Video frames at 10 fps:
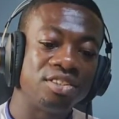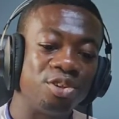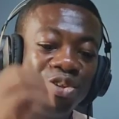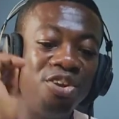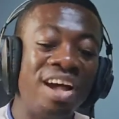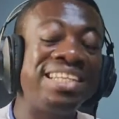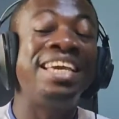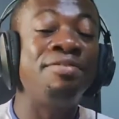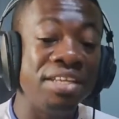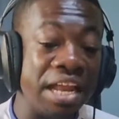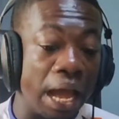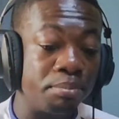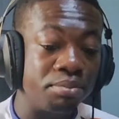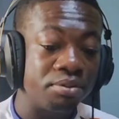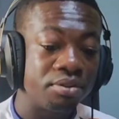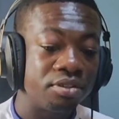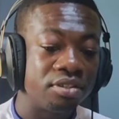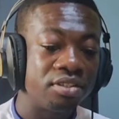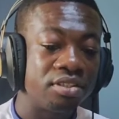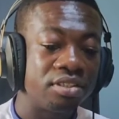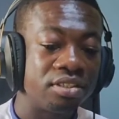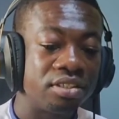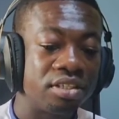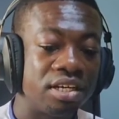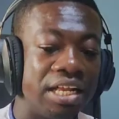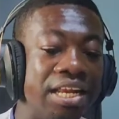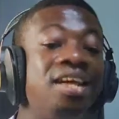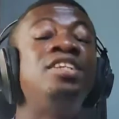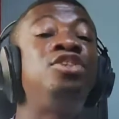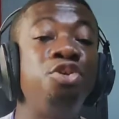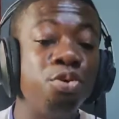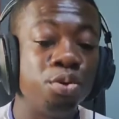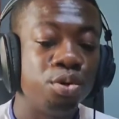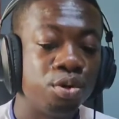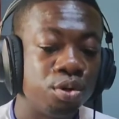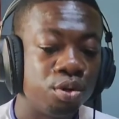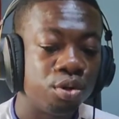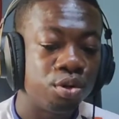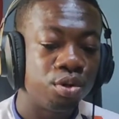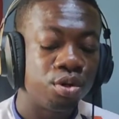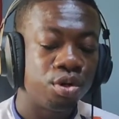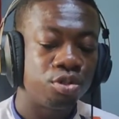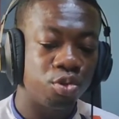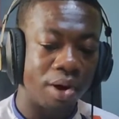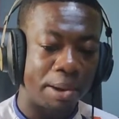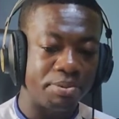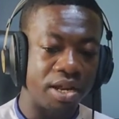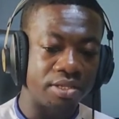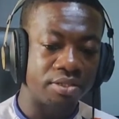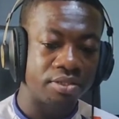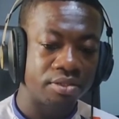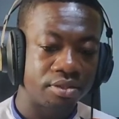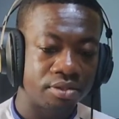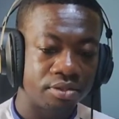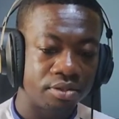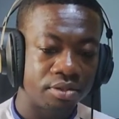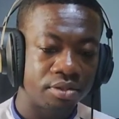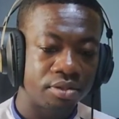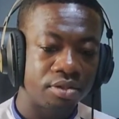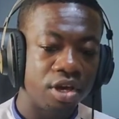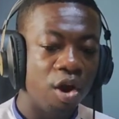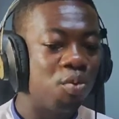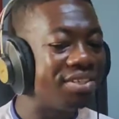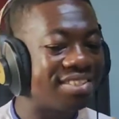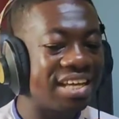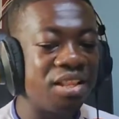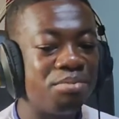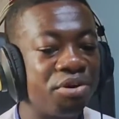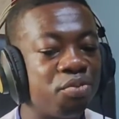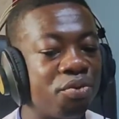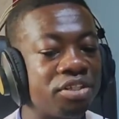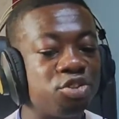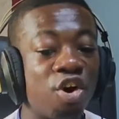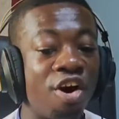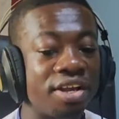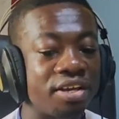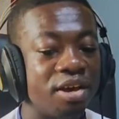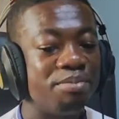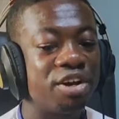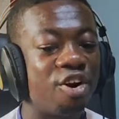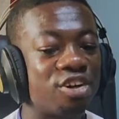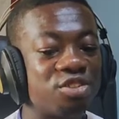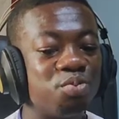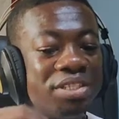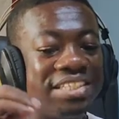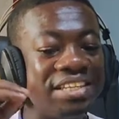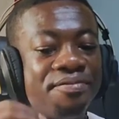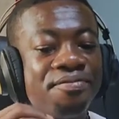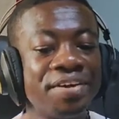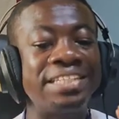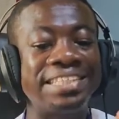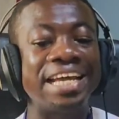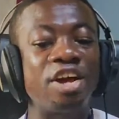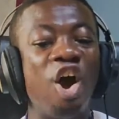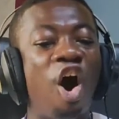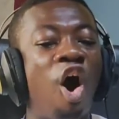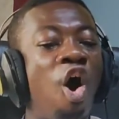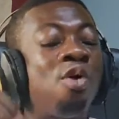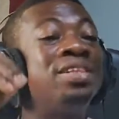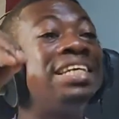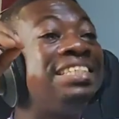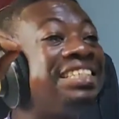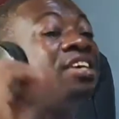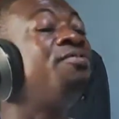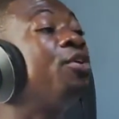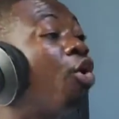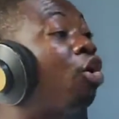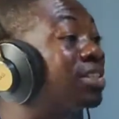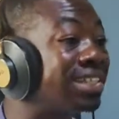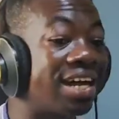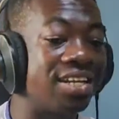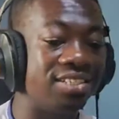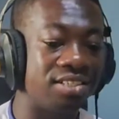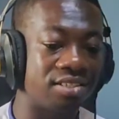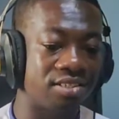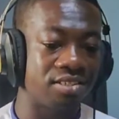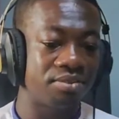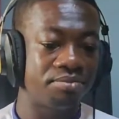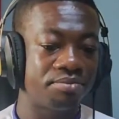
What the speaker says: So not giving up leads you to happiness. We celebrate with joy because we defeated all the difficult challenges.